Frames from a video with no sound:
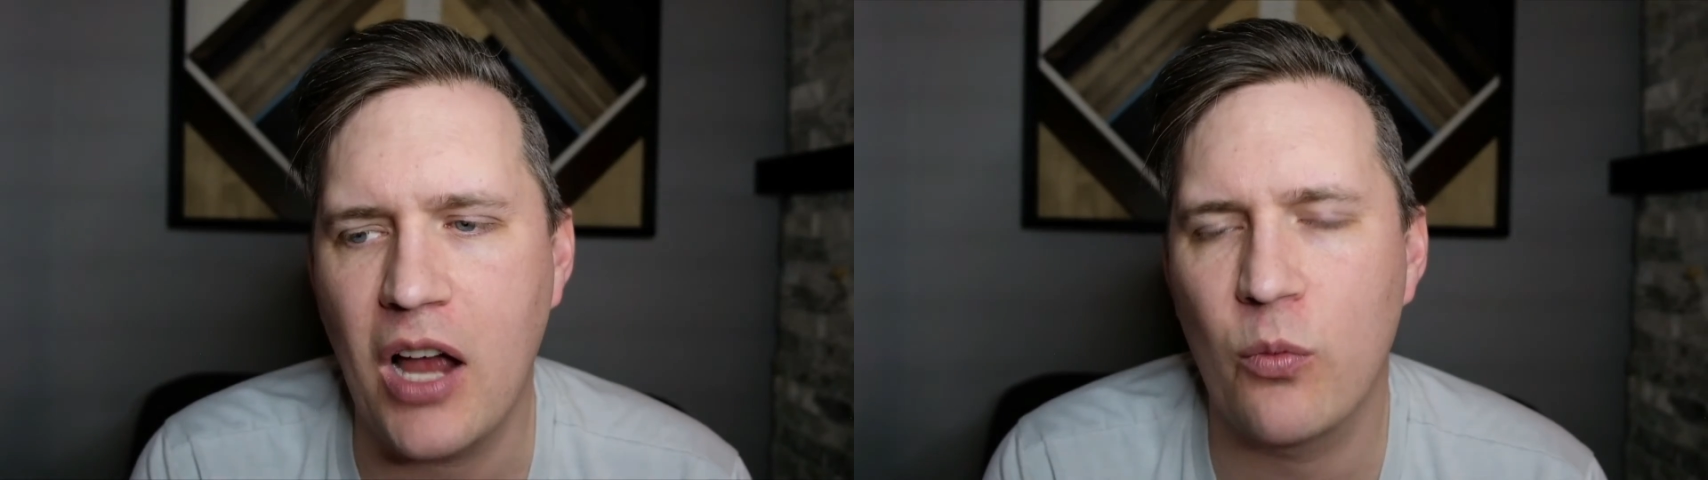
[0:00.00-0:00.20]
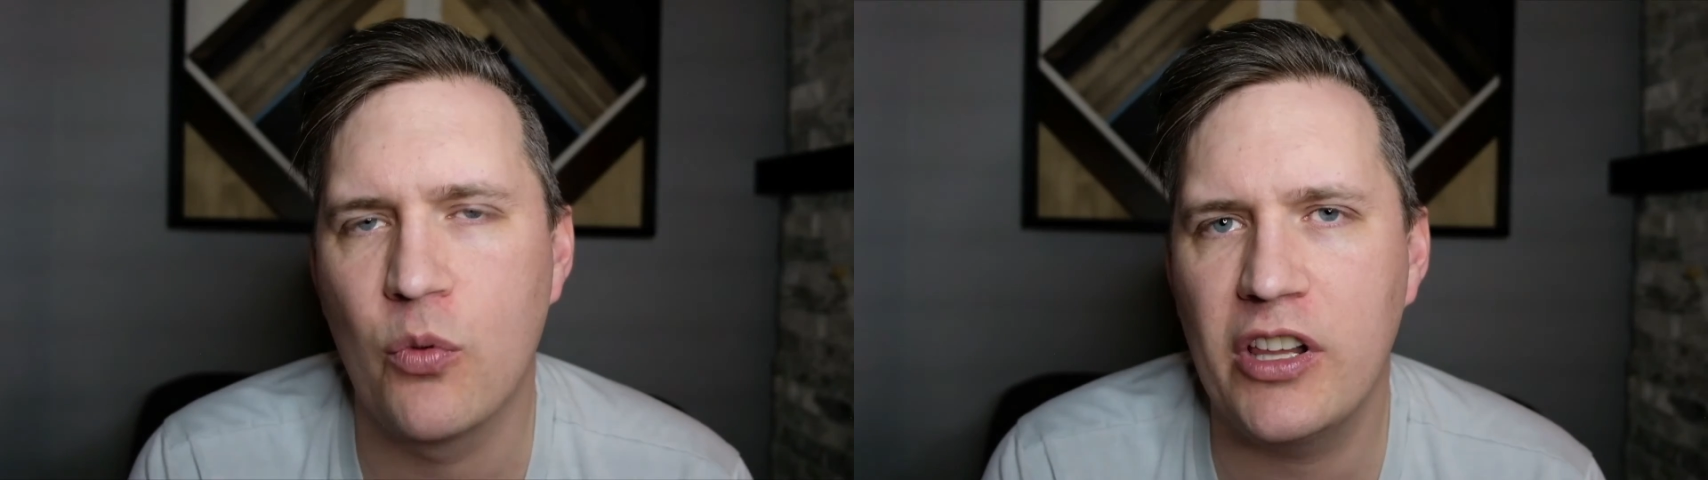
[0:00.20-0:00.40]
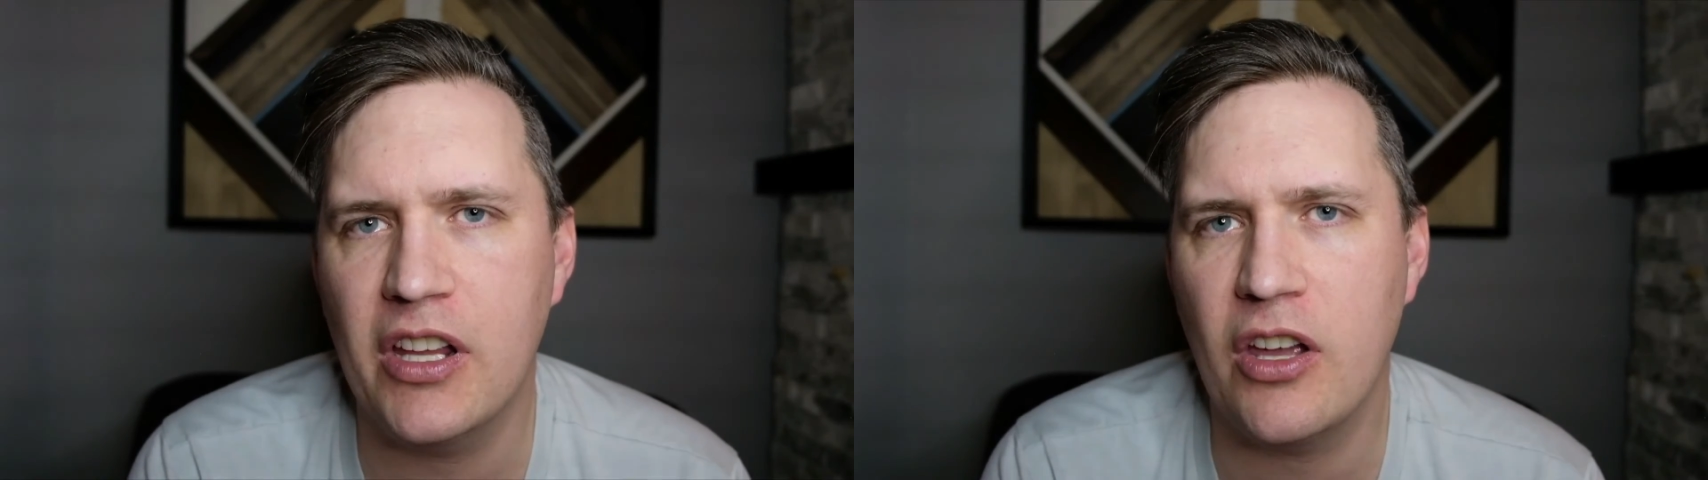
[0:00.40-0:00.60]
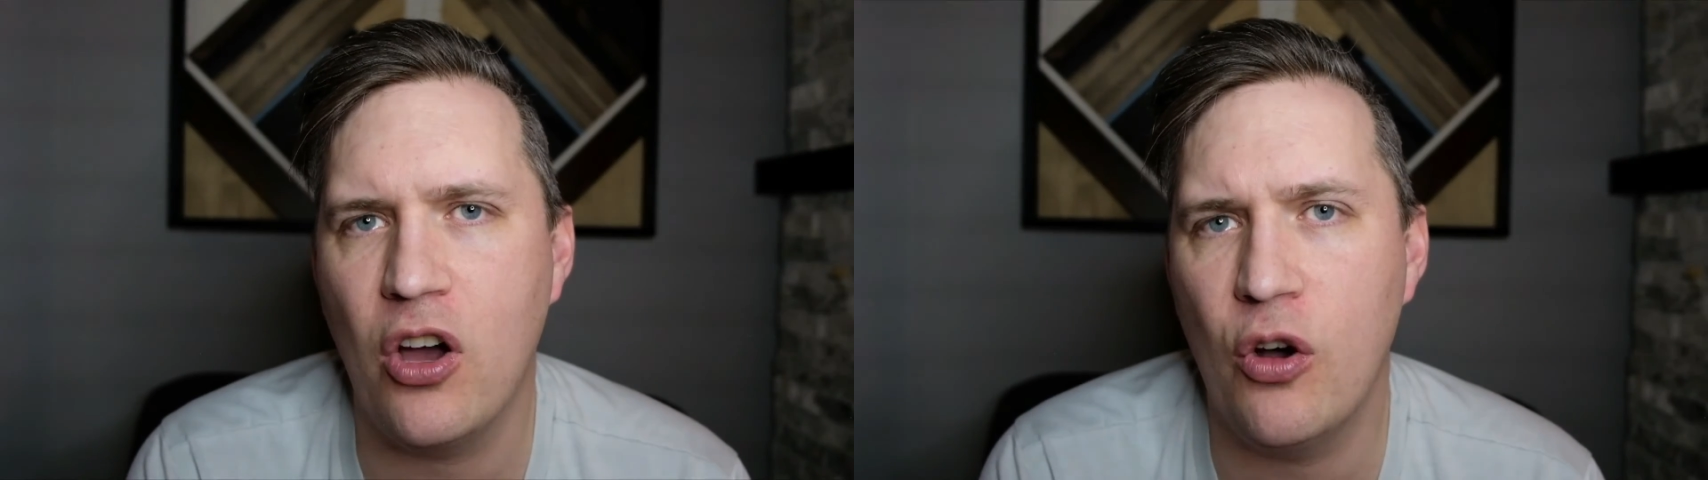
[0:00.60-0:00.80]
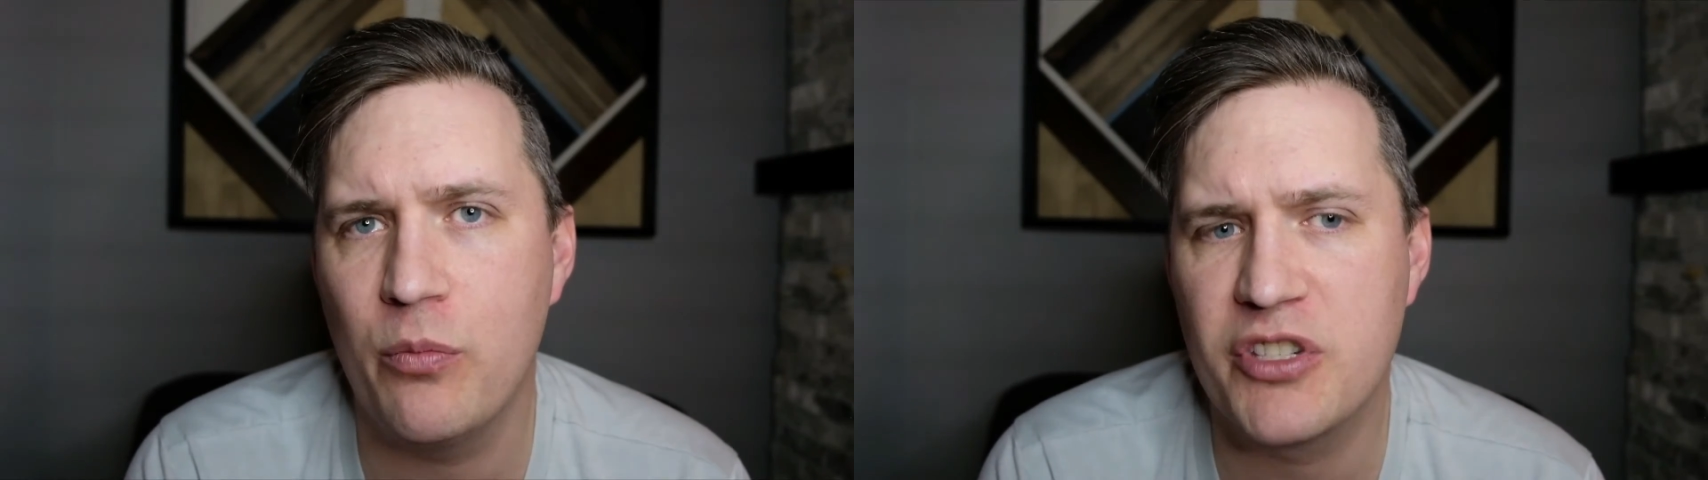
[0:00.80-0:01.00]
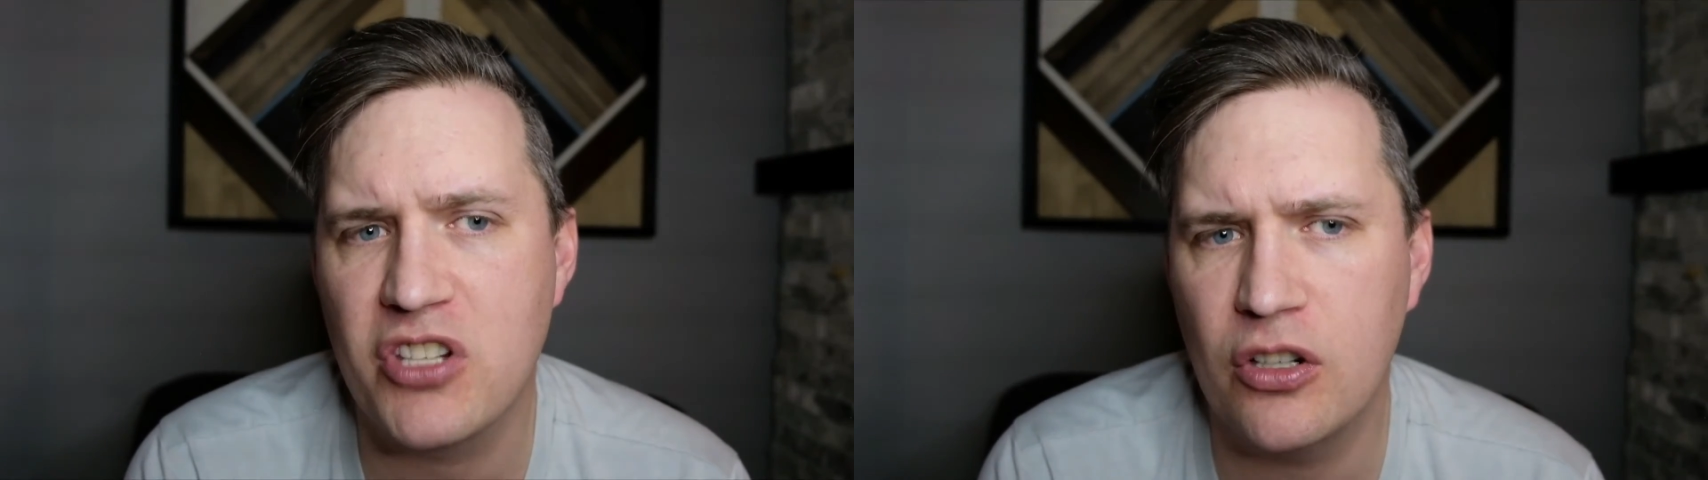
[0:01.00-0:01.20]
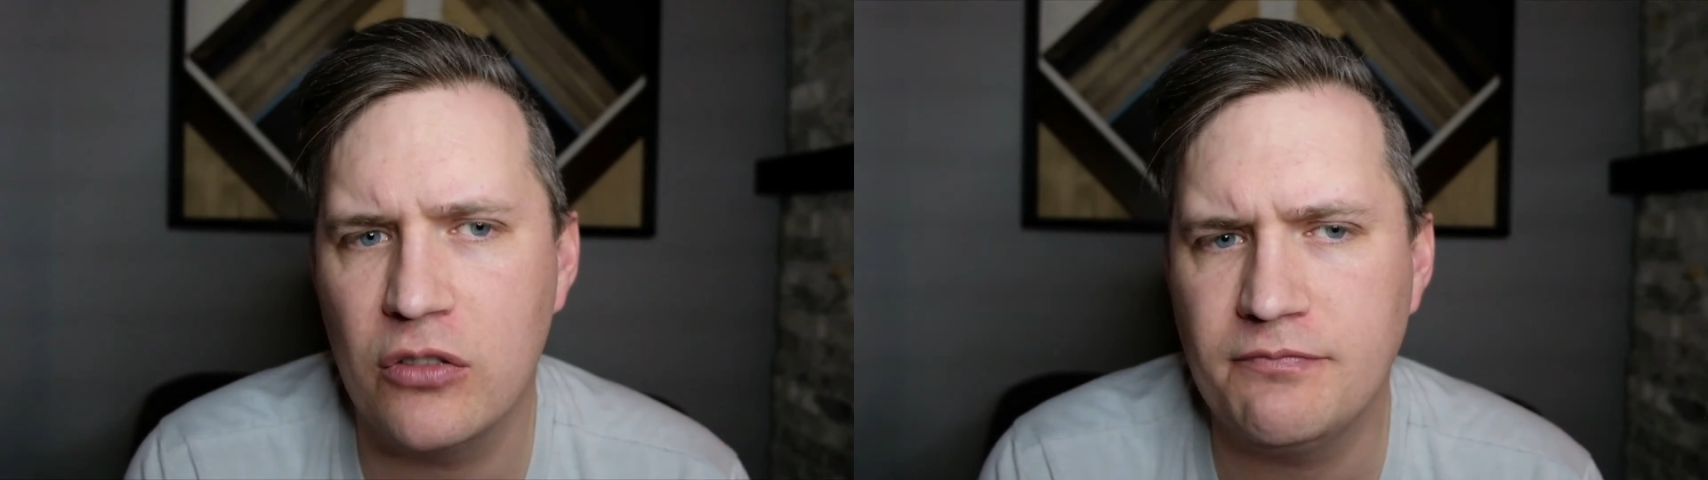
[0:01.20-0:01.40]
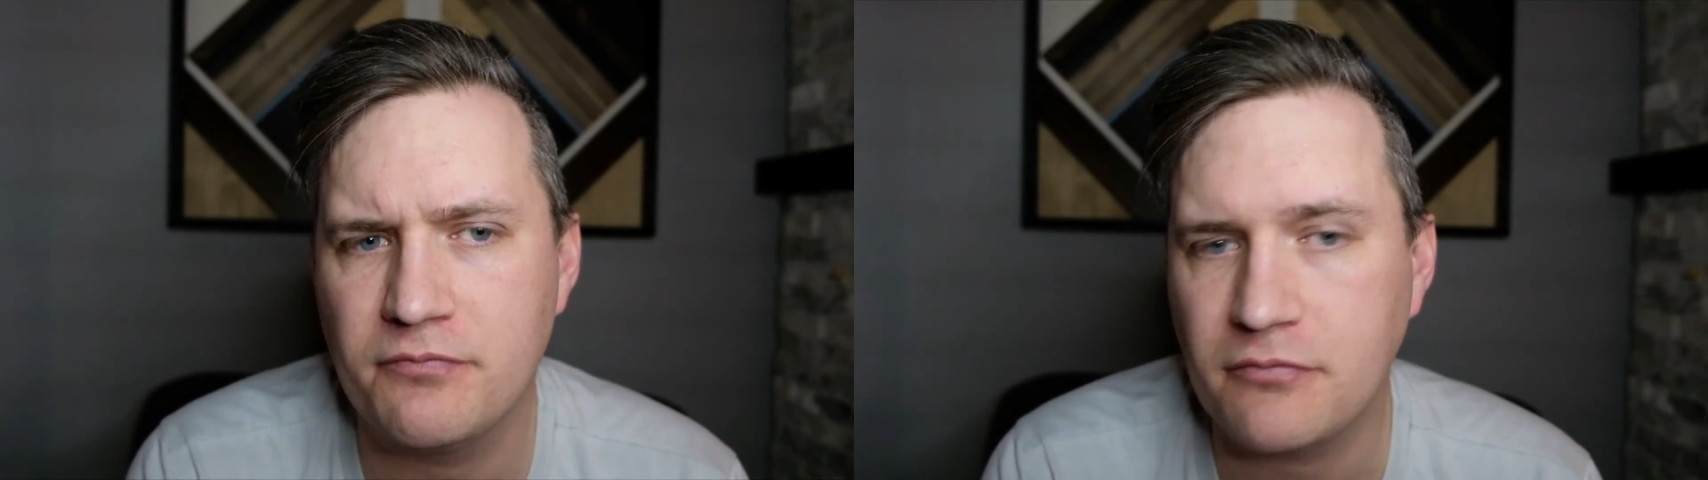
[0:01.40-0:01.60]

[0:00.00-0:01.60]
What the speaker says: I really hope so.